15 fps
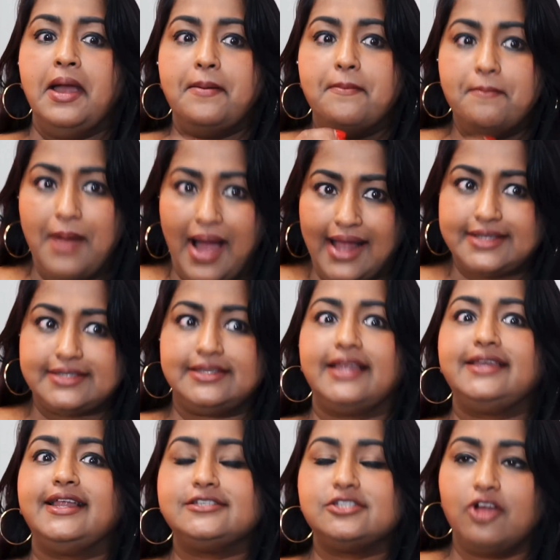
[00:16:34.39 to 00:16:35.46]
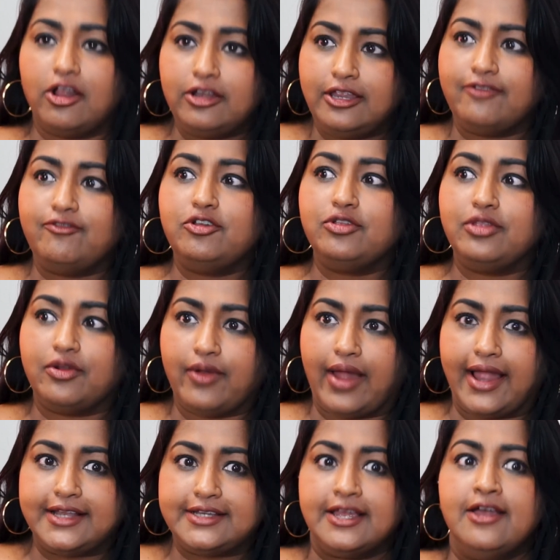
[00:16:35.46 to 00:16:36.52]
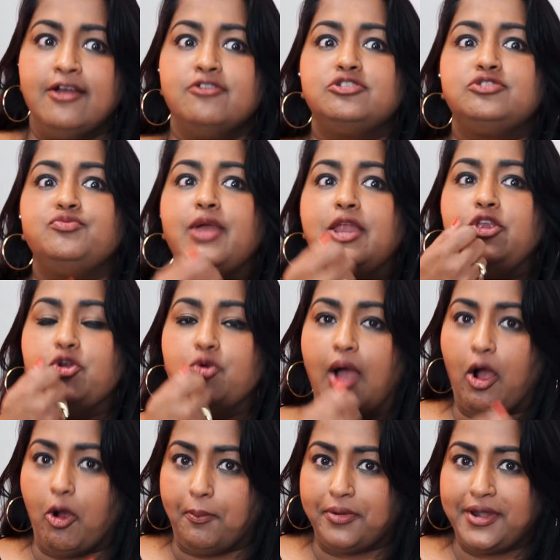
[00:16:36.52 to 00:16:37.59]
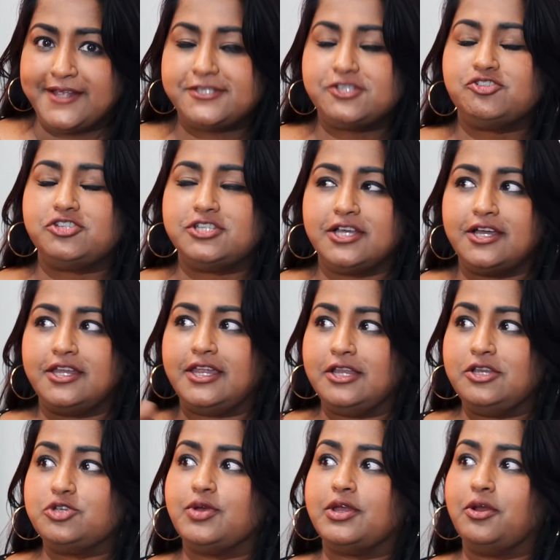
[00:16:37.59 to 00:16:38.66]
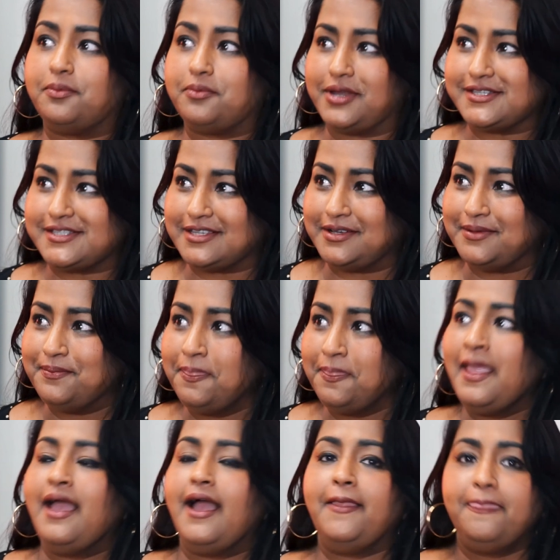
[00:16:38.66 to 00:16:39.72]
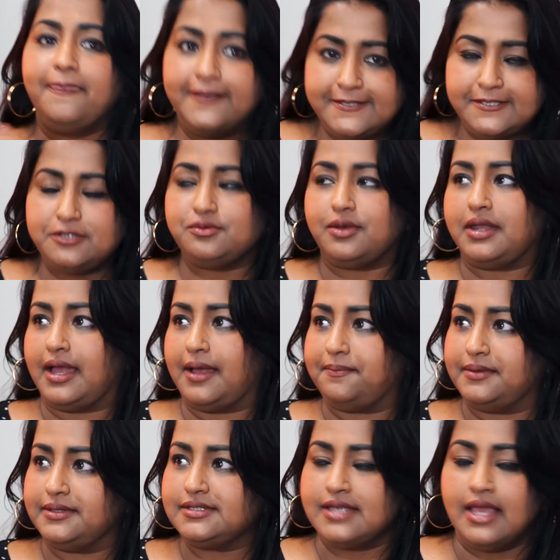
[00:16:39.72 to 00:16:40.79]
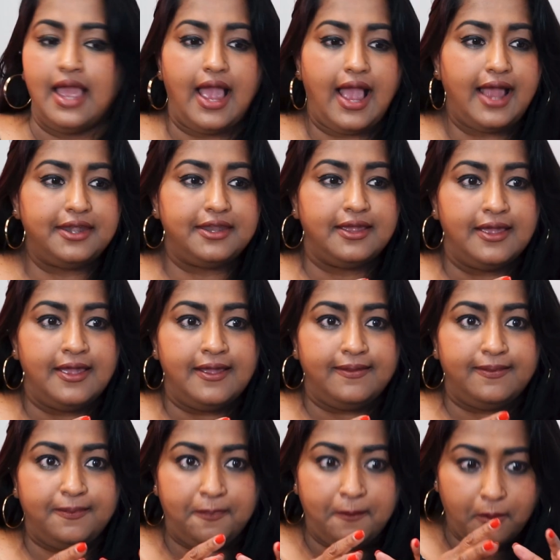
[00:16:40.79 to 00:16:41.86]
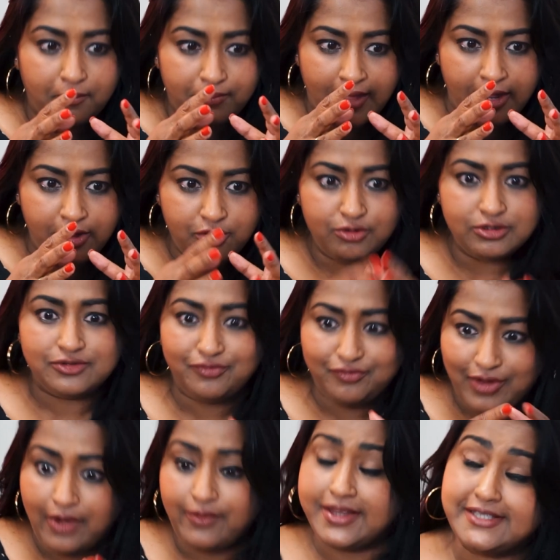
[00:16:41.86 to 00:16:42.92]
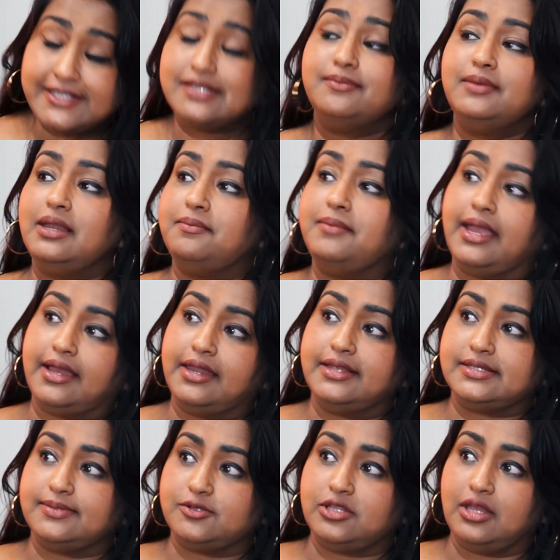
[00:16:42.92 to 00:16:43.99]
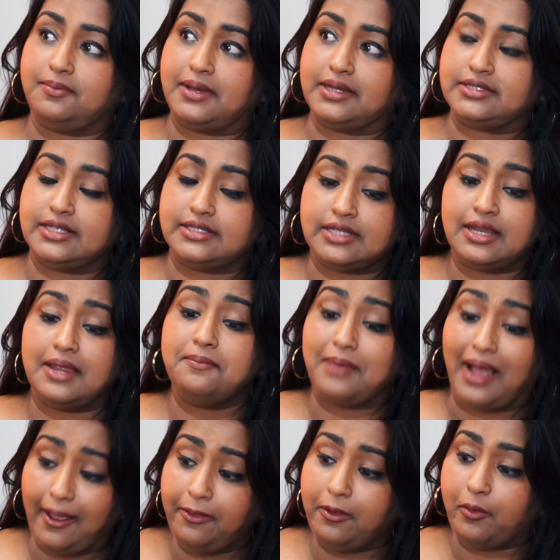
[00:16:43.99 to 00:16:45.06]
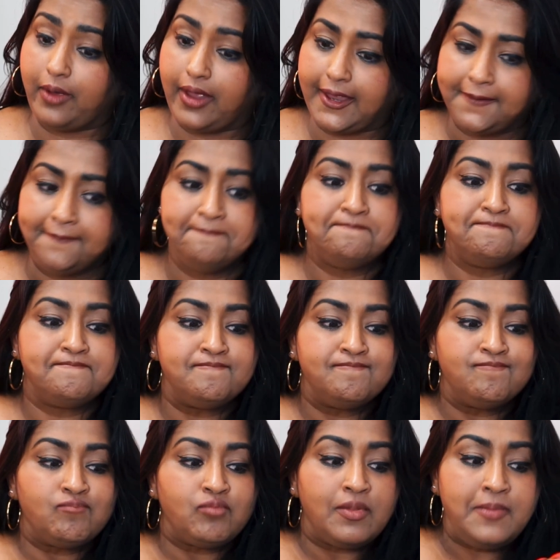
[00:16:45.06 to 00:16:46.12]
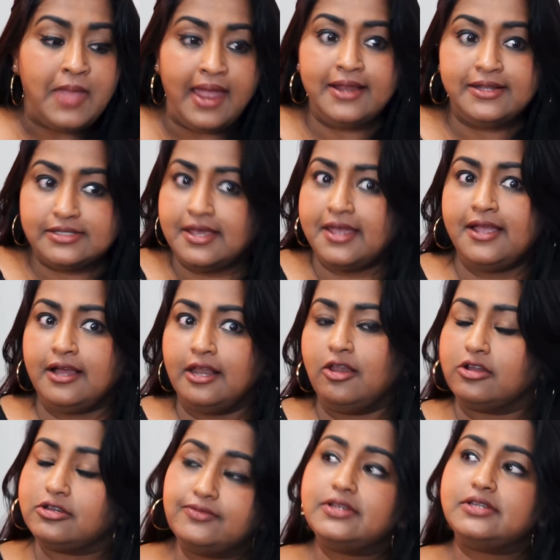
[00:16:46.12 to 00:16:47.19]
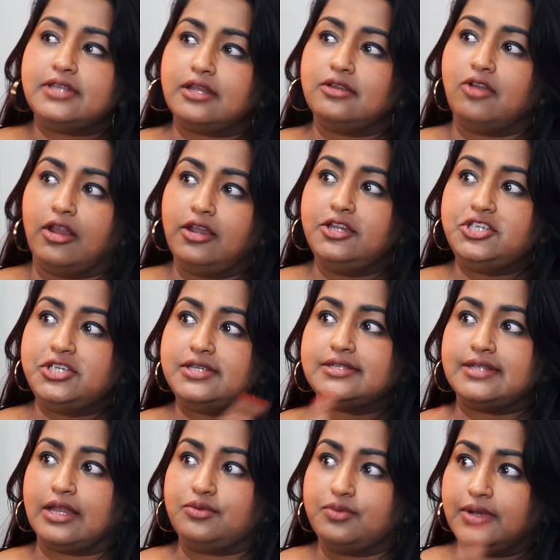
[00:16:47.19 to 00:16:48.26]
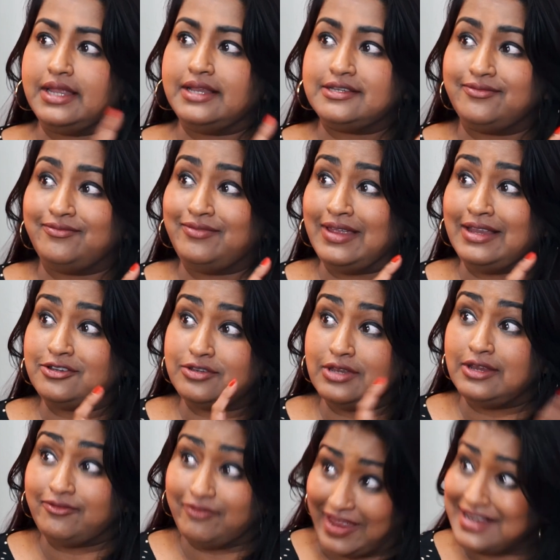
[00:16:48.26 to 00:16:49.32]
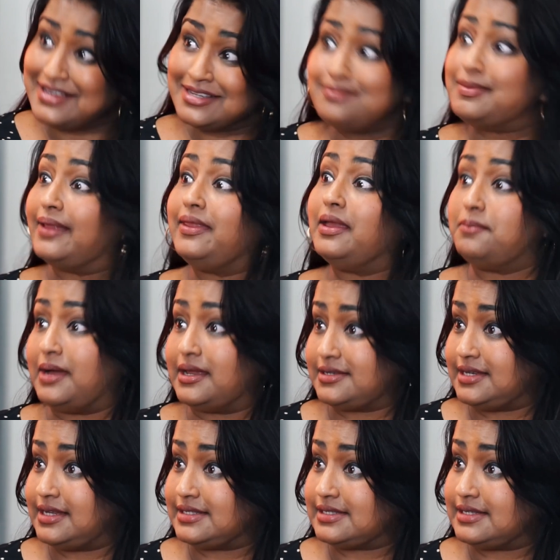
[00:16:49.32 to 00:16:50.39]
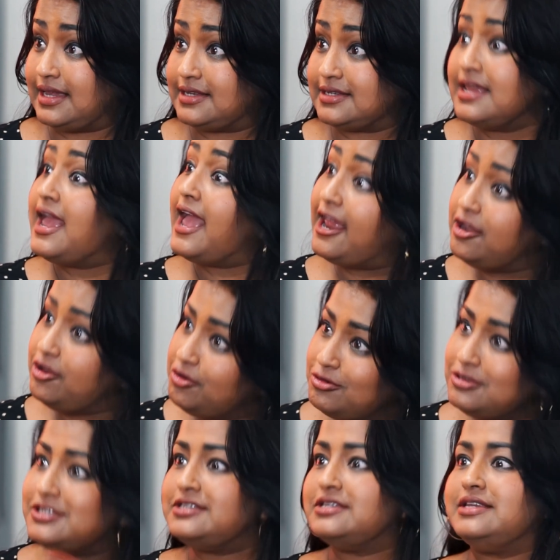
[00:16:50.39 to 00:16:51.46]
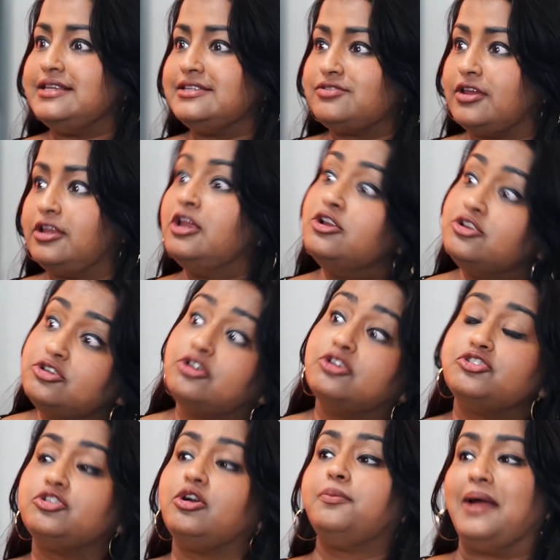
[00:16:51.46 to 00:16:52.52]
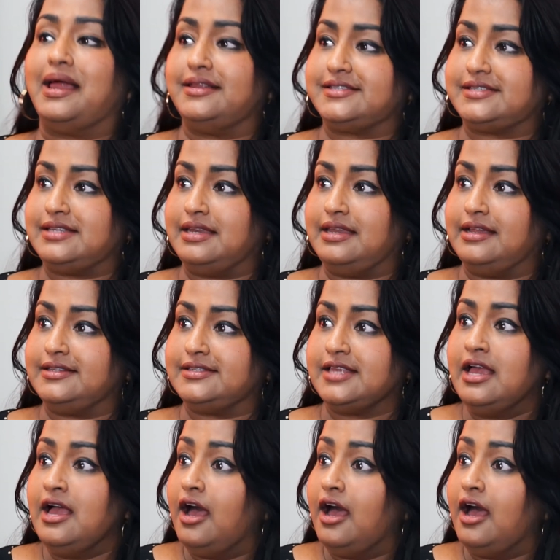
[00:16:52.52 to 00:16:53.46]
But that does not give you the right, when you are oppressed, to turn into an oppressor. And this is what happens. And they use very similar mechanisms to the apartheid state. And by the way, they take a lot of the technologies that were invented by the apartheid state and use it in Israel to control Palestinians.